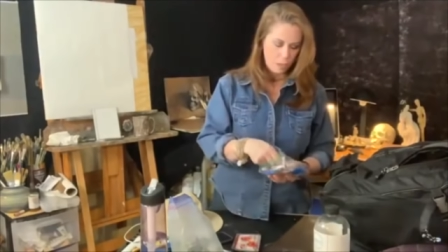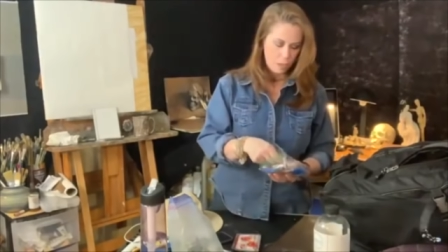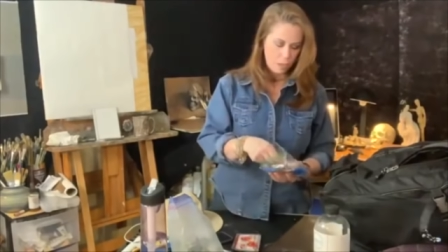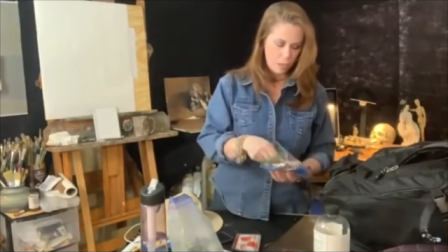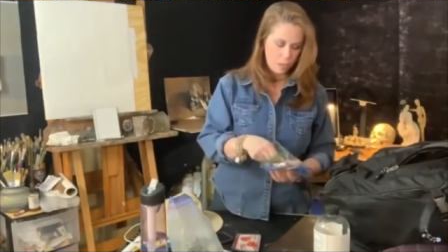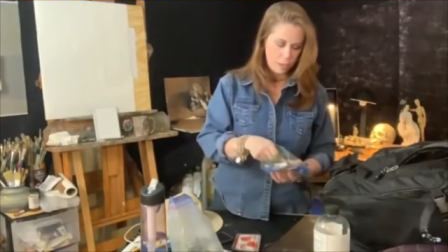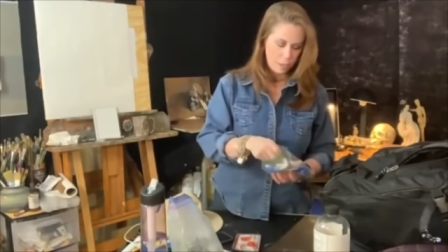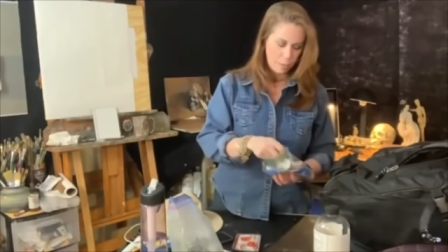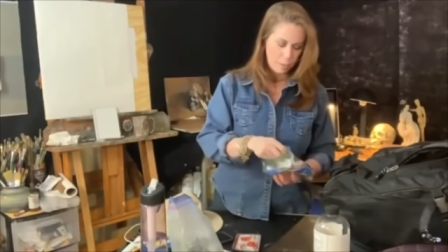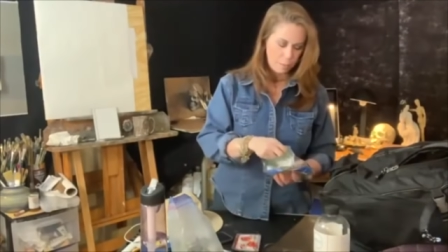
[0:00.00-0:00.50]

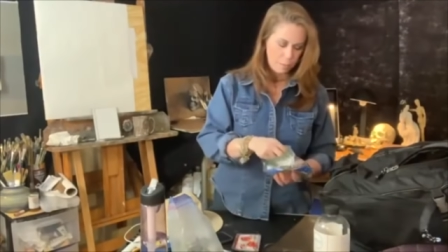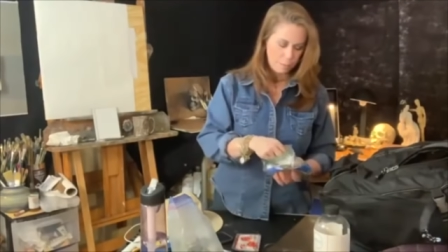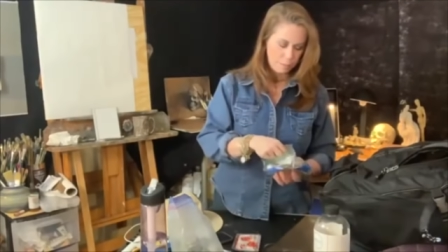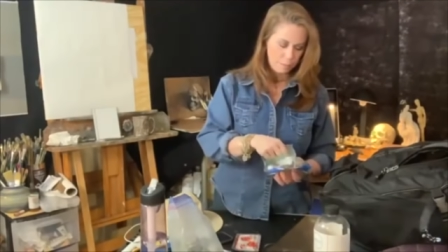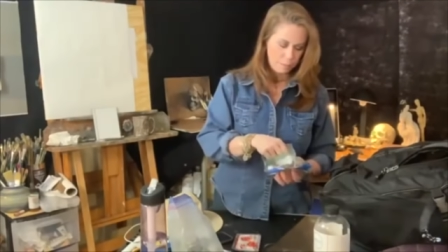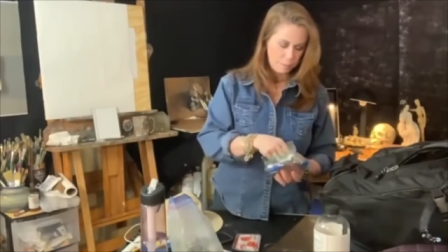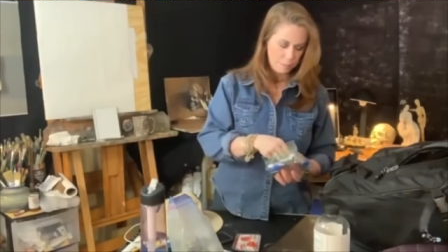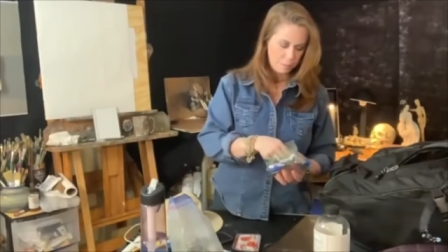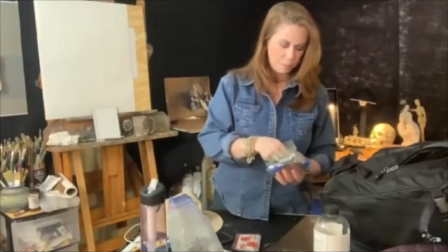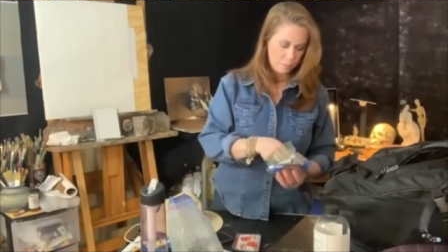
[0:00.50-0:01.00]
Um,
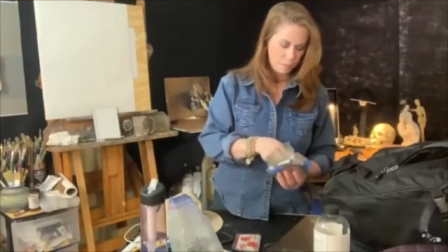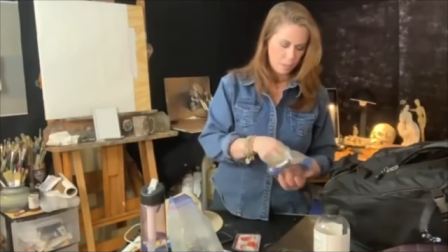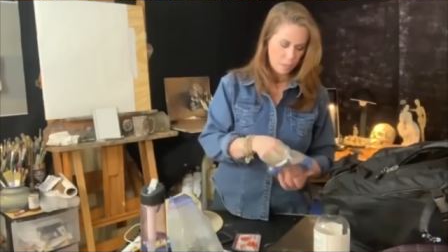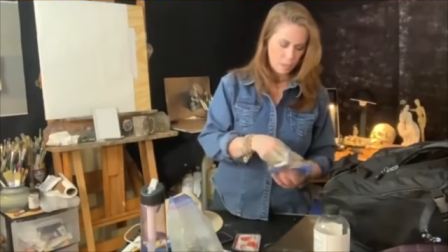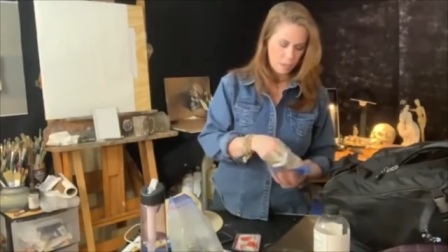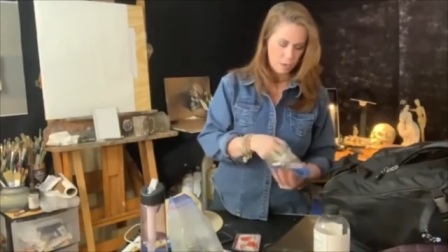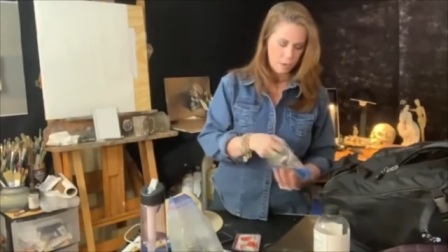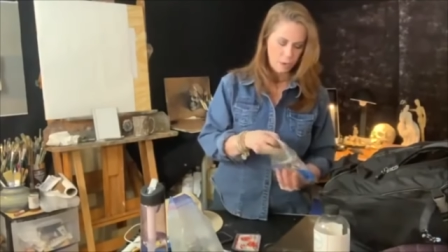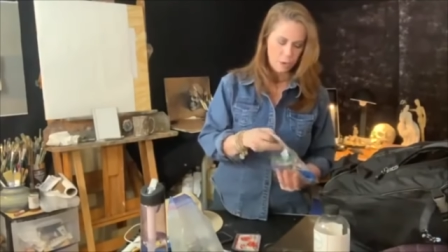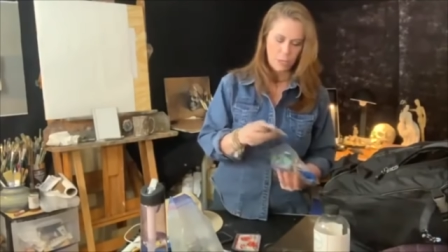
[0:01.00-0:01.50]

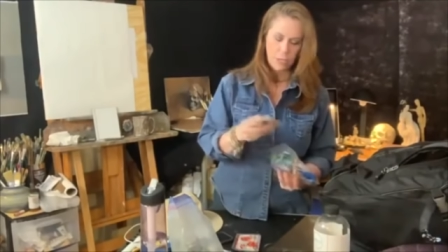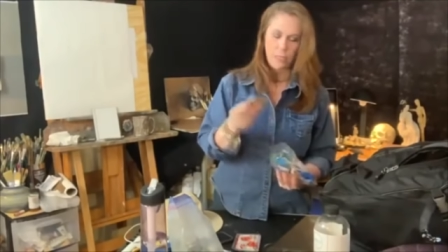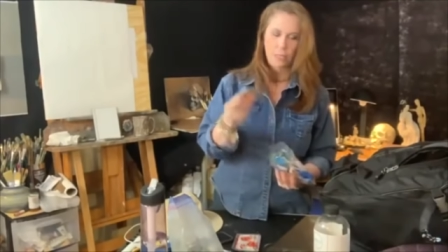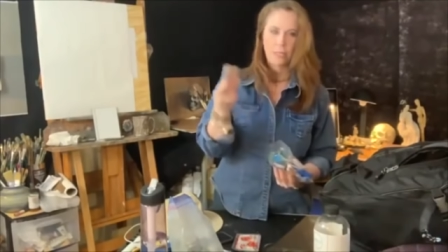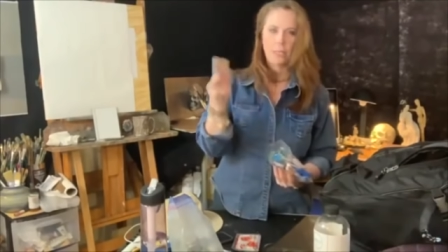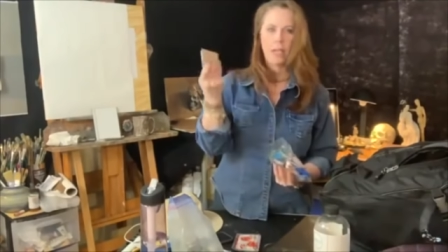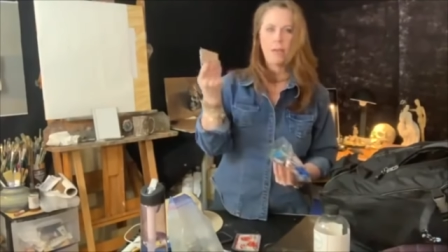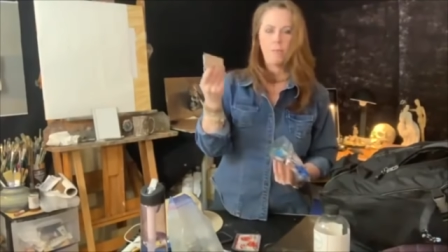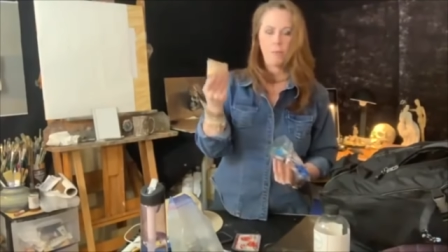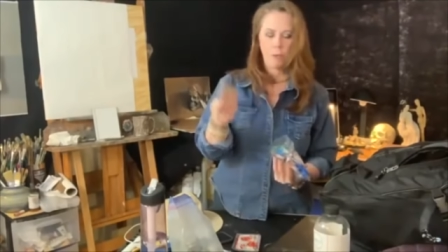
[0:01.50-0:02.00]
I don't know, I
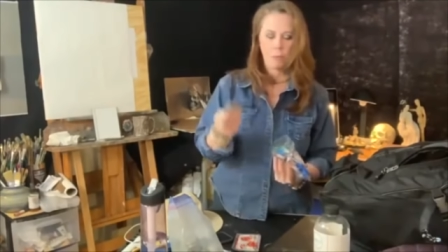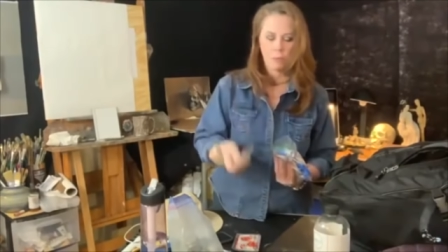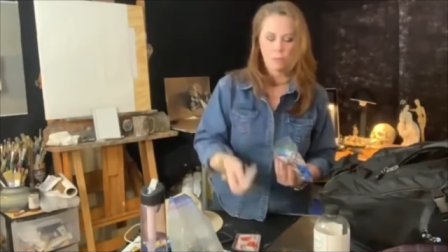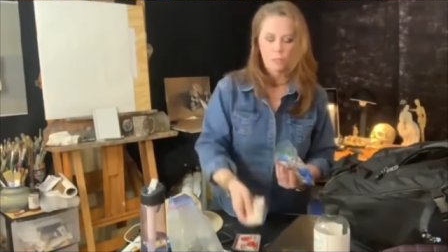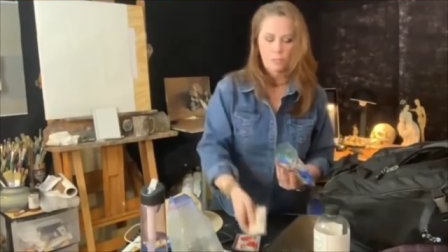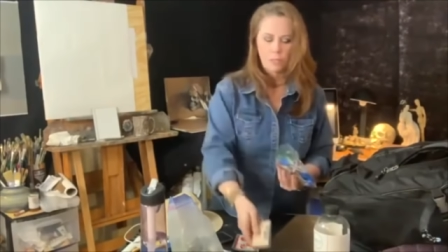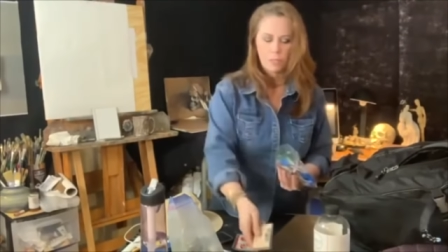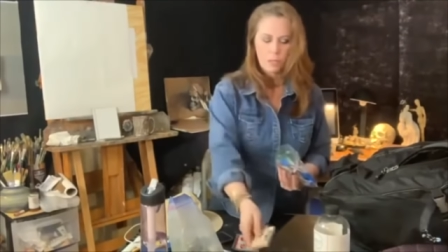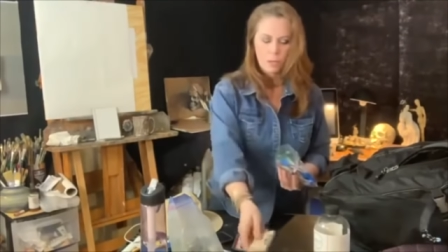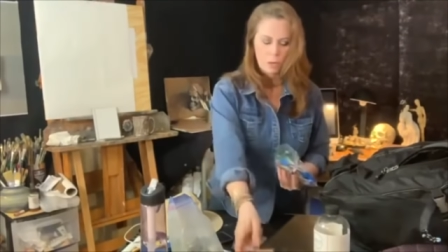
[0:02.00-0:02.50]
guess I have more
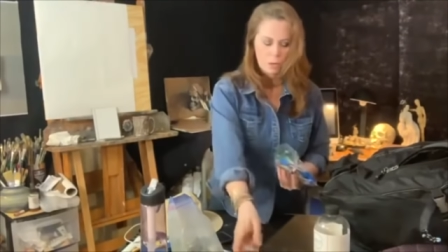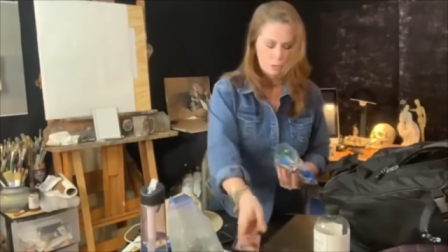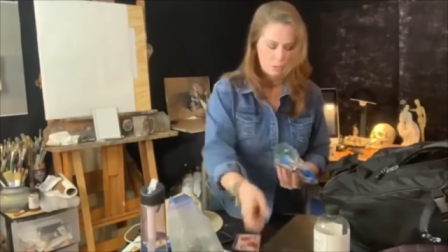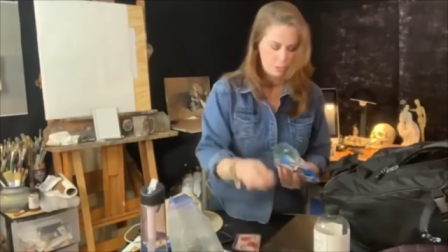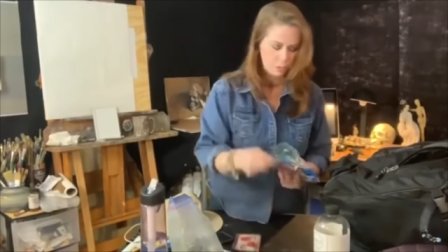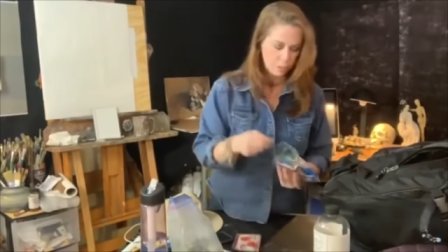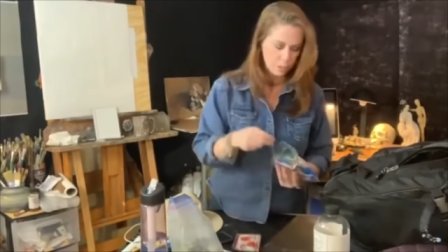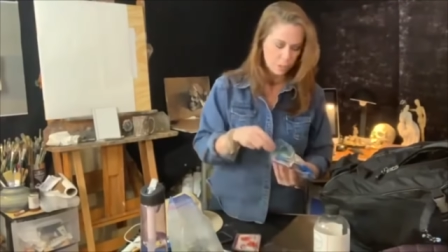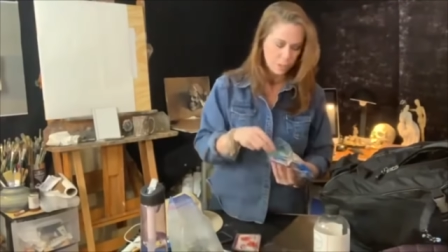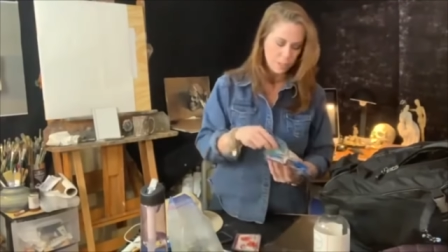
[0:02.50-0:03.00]
business
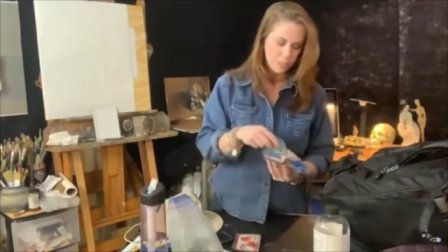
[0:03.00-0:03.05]
cards.